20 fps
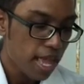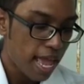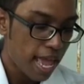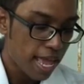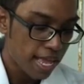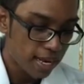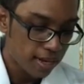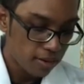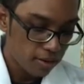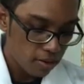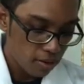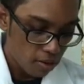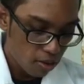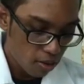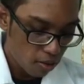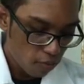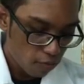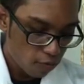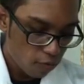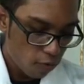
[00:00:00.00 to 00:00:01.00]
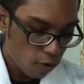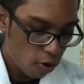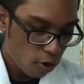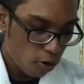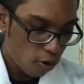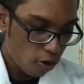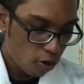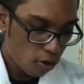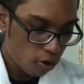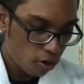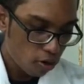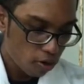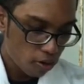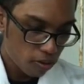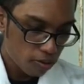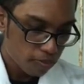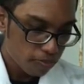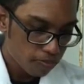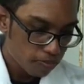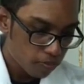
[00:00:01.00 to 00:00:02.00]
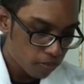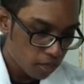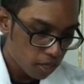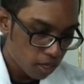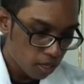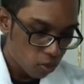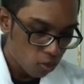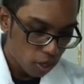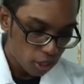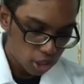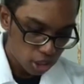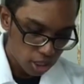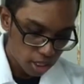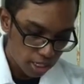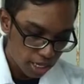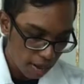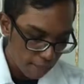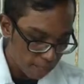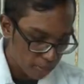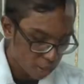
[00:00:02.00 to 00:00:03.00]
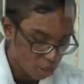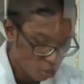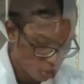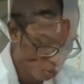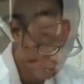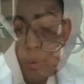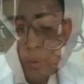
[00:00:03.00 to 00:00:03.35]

And for question number 2.